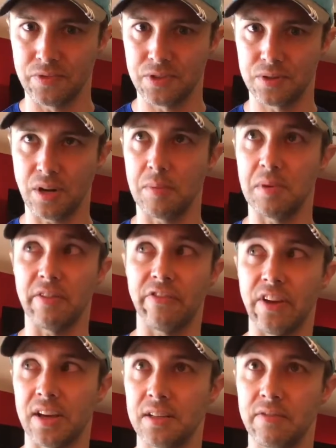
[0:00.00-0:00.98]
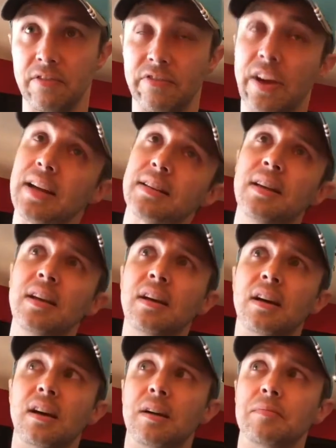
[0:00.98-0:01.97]
try to be effective. In fact,
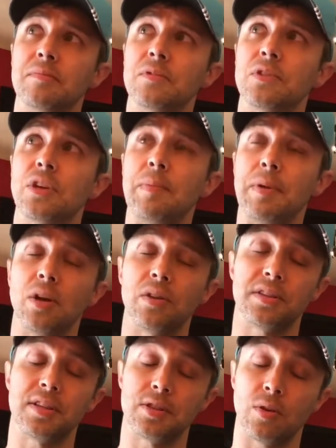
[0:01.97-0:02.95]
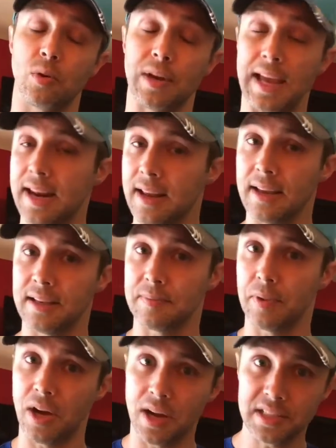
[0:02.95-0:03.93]
keeping all this as organic as
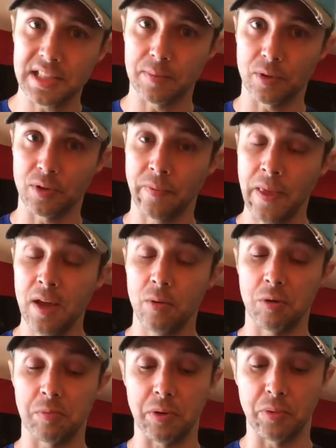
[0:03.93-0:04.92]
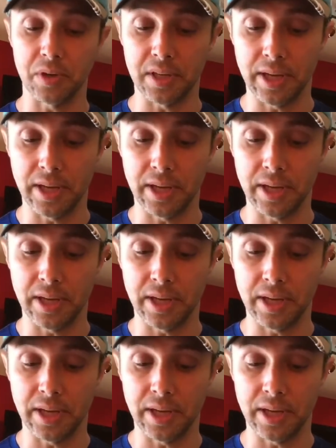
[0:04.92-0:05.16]
possible would be really